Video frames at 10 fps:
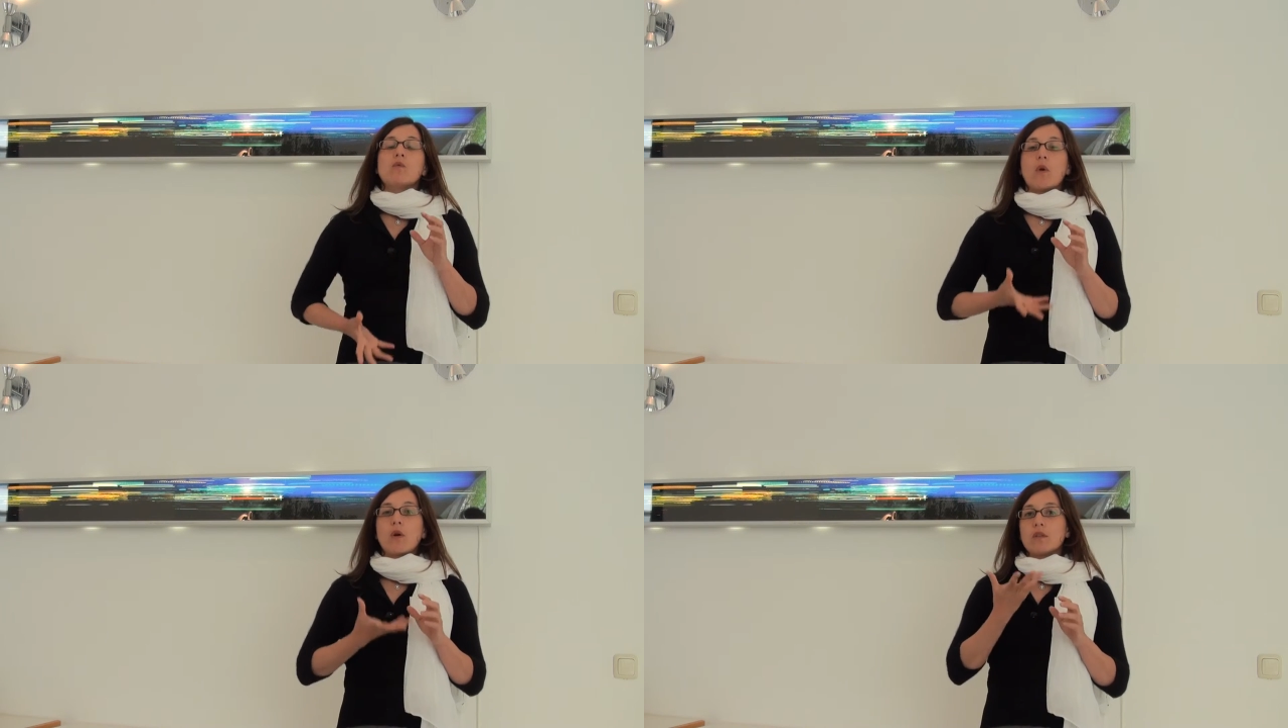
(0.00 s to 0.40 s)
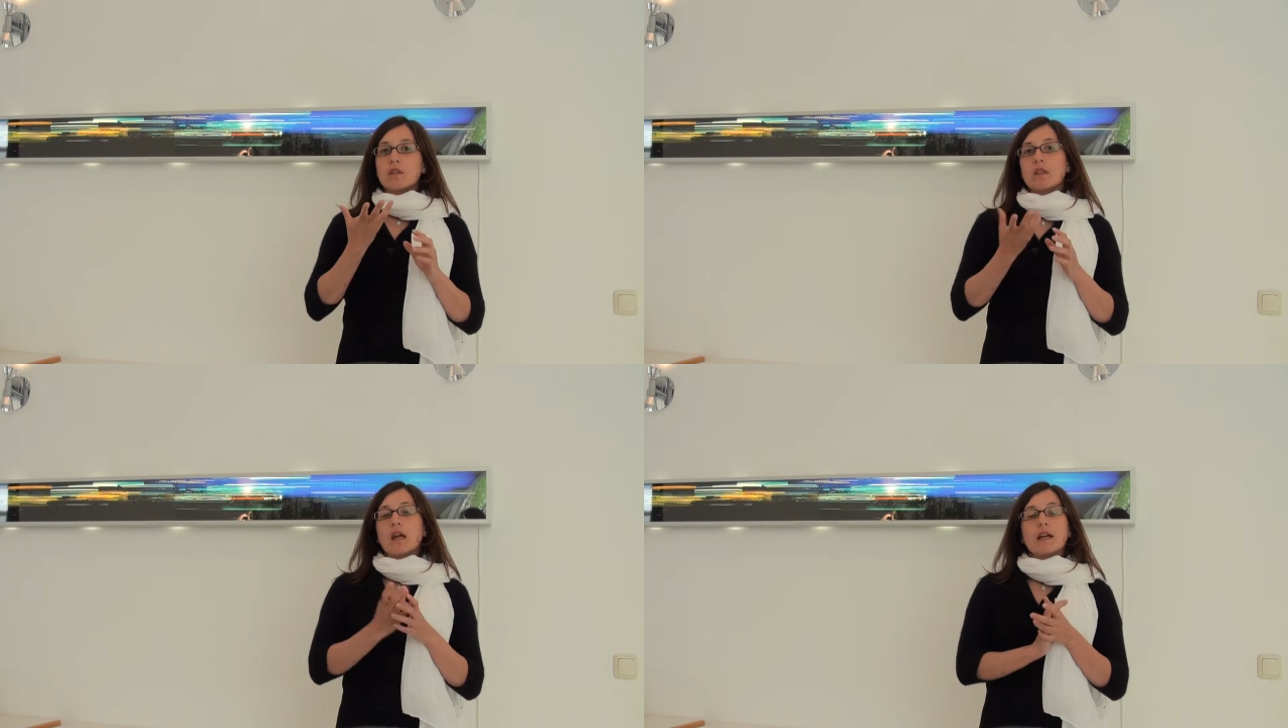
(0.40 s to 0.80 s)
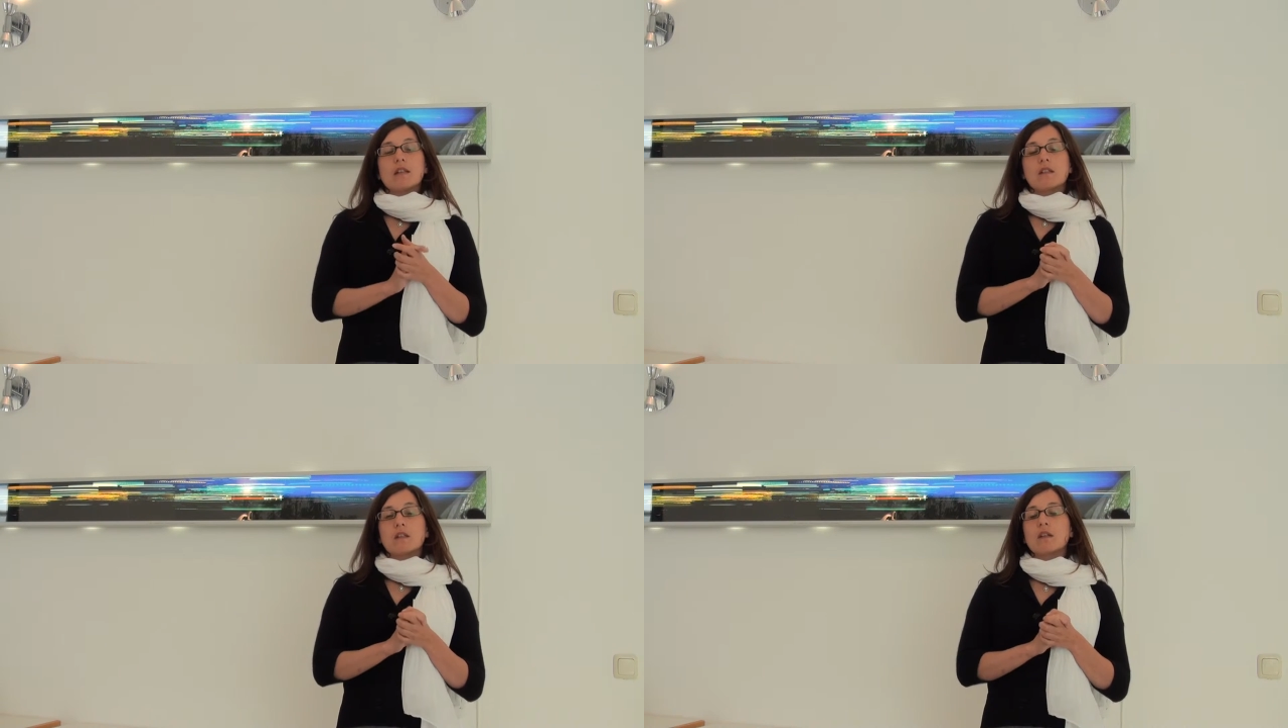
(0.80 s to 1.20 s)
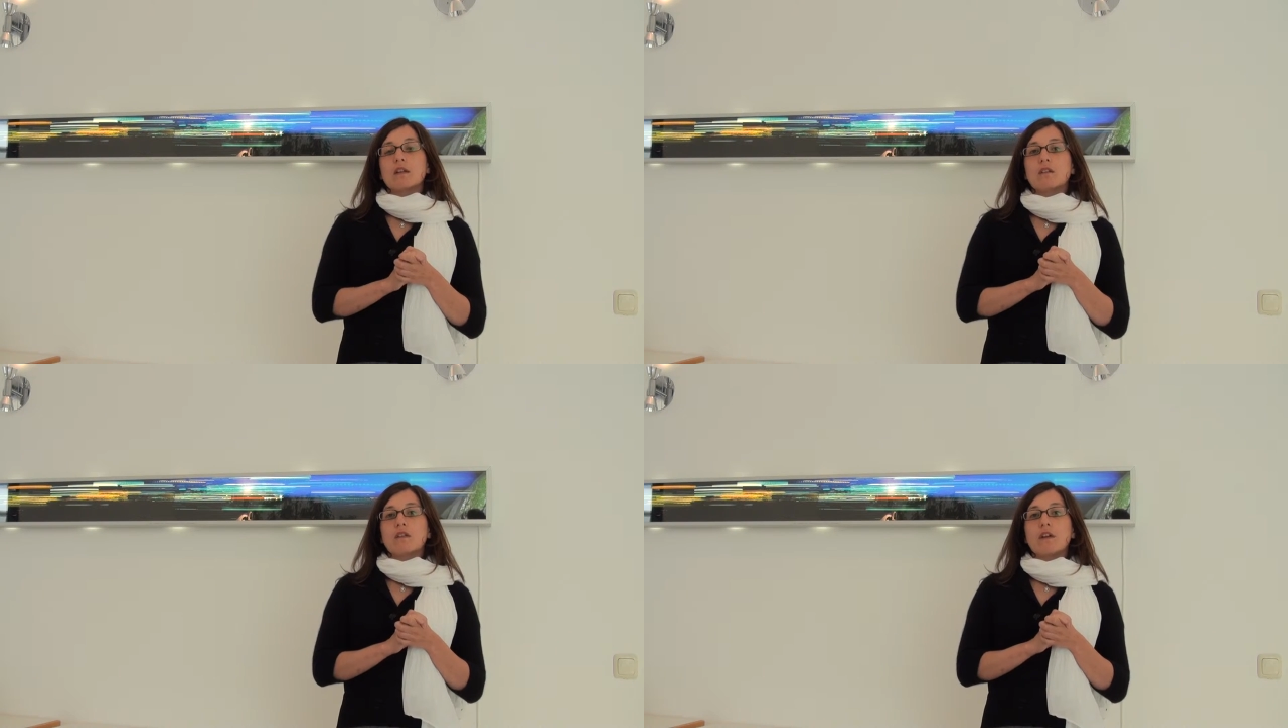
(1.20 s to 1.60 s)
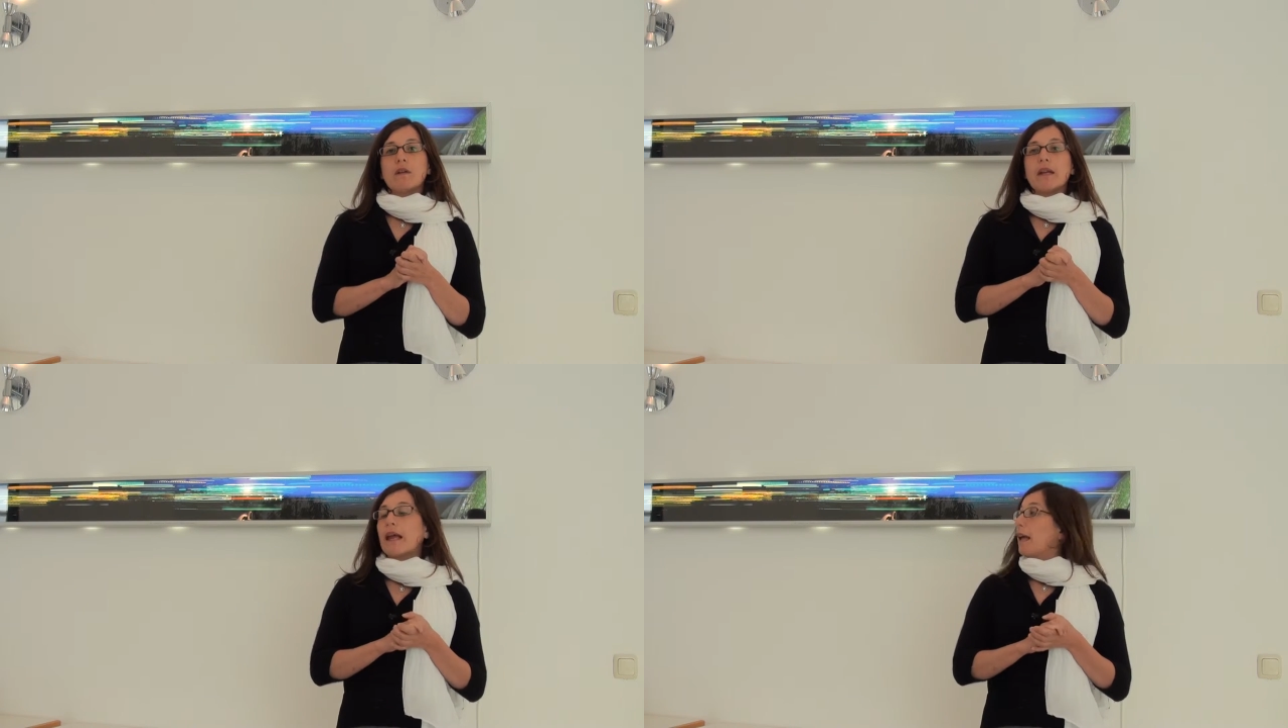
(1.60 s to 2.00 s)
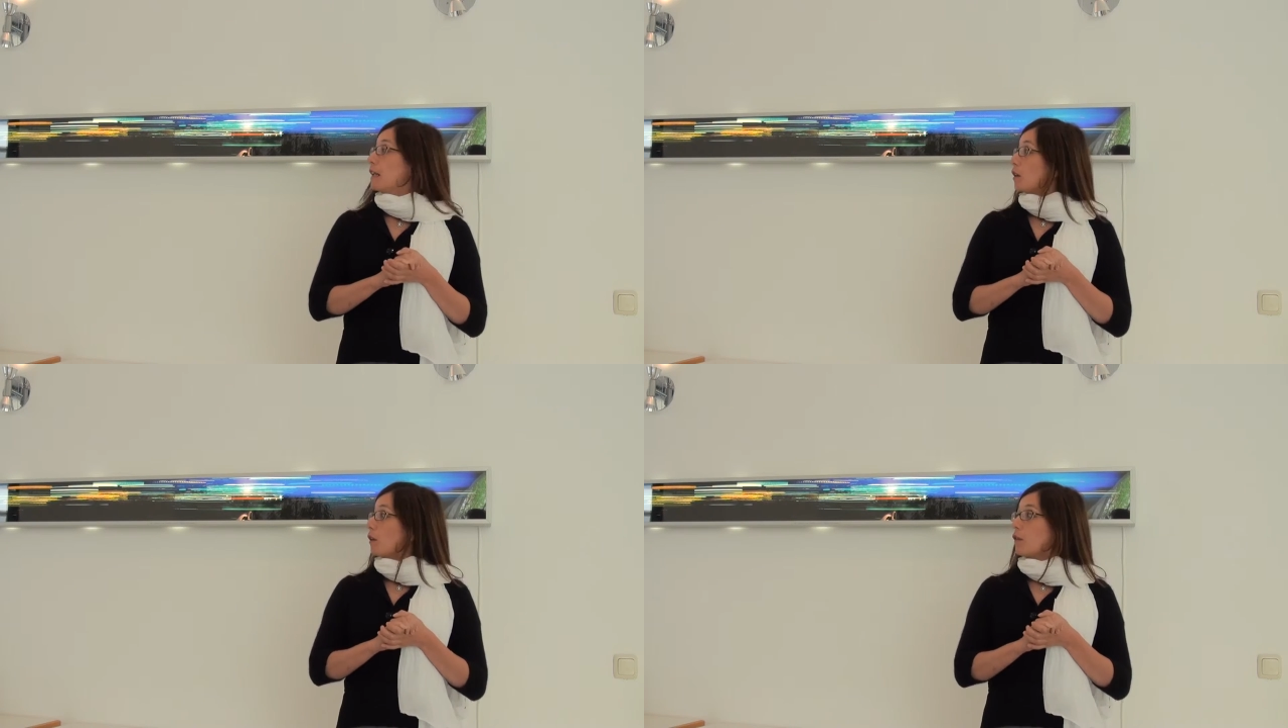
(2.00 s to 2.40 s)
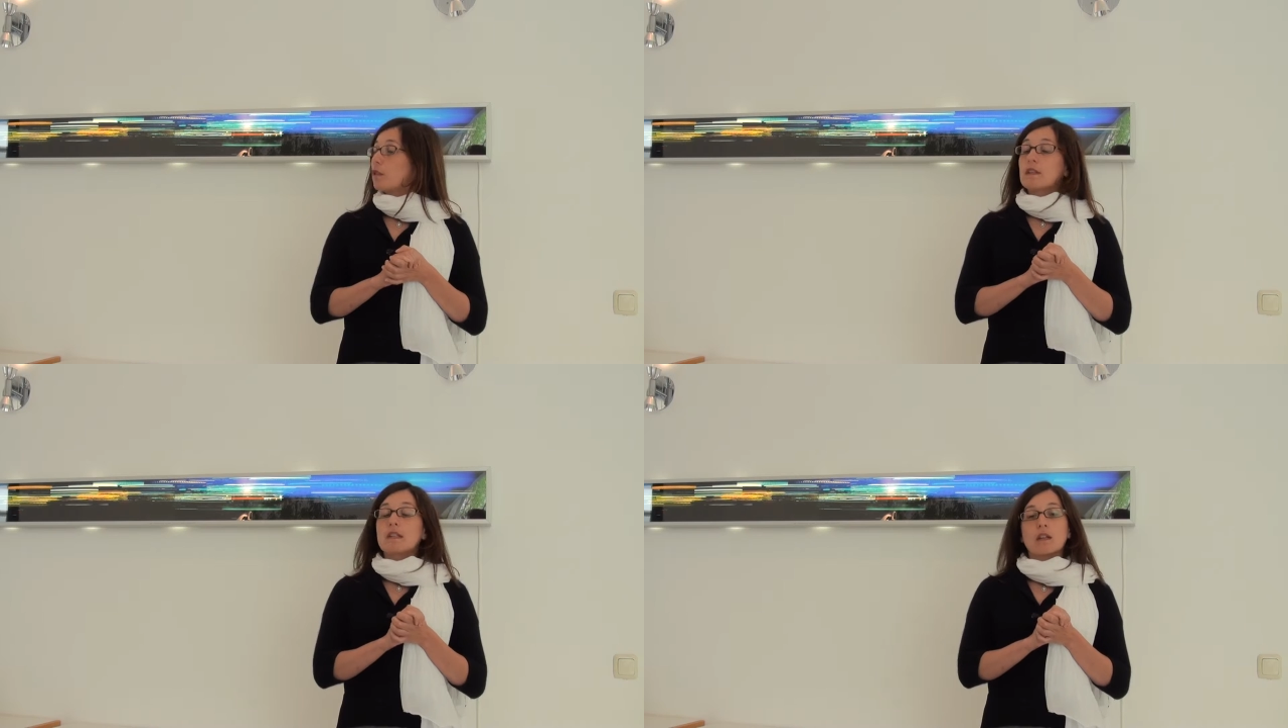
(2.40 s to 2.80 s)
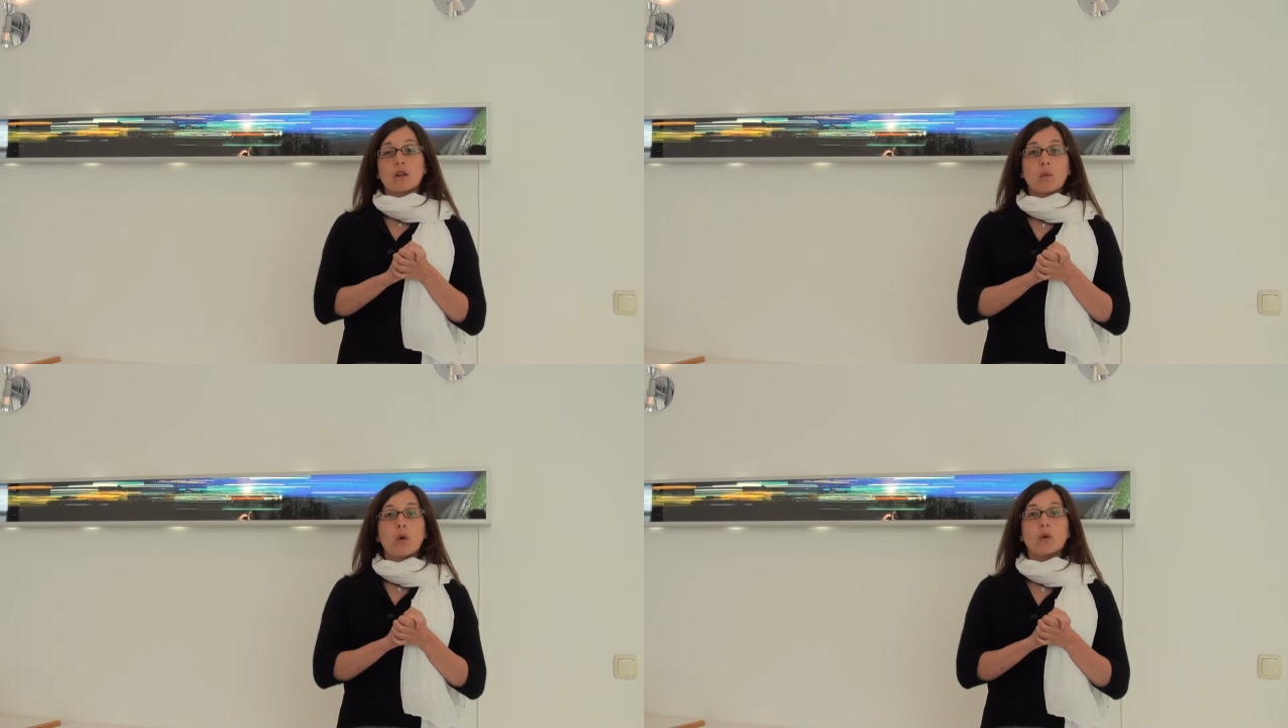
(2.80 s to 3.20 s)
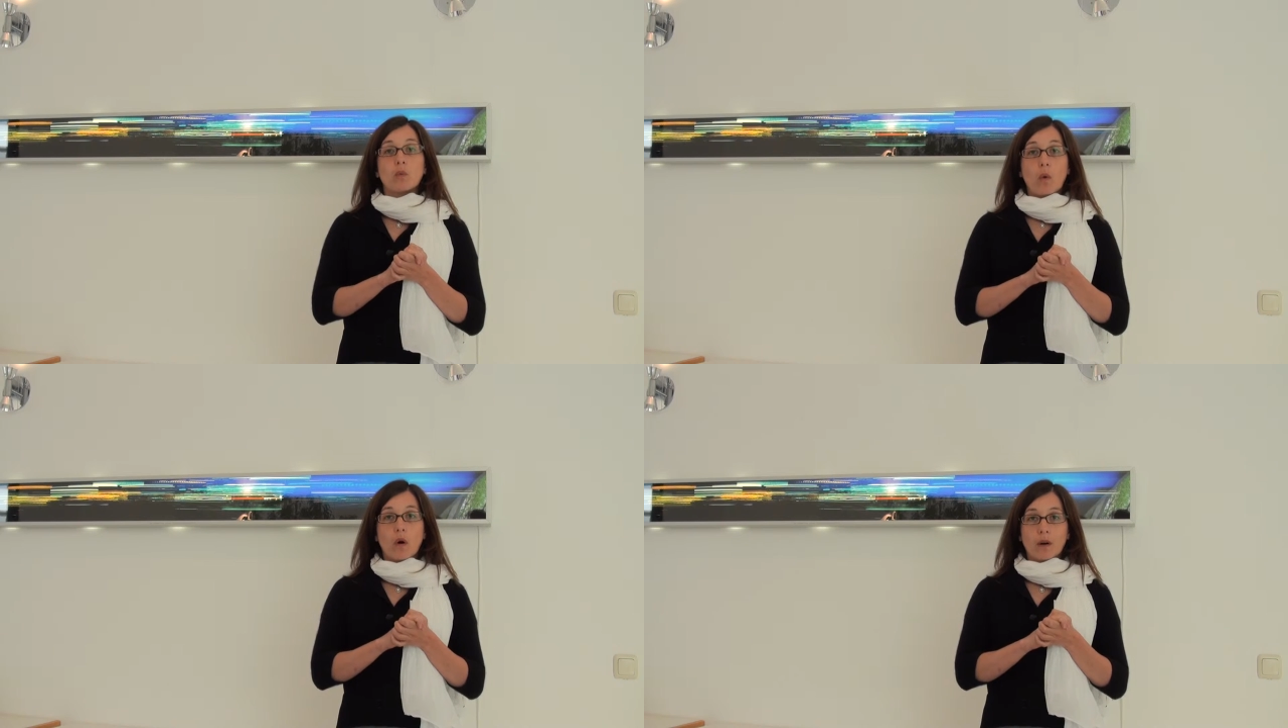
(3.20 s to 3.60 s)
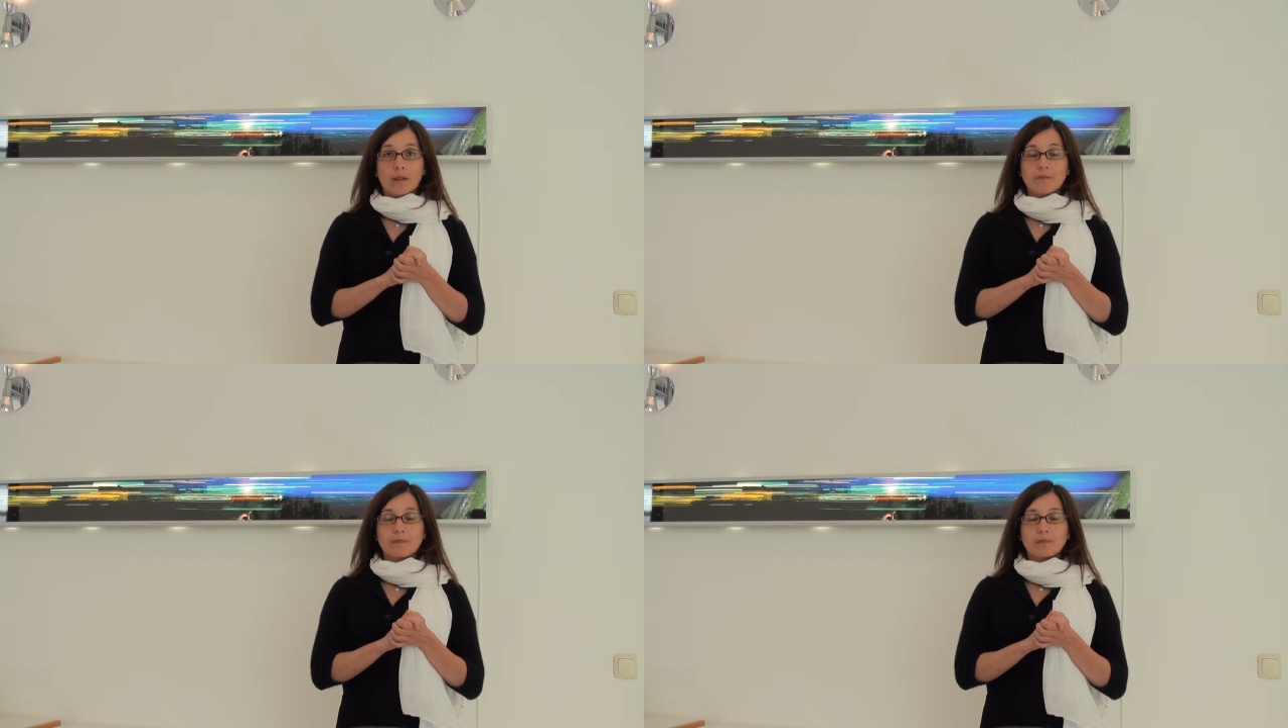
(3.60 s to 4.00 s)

rose at uh, the very end of the Second World War,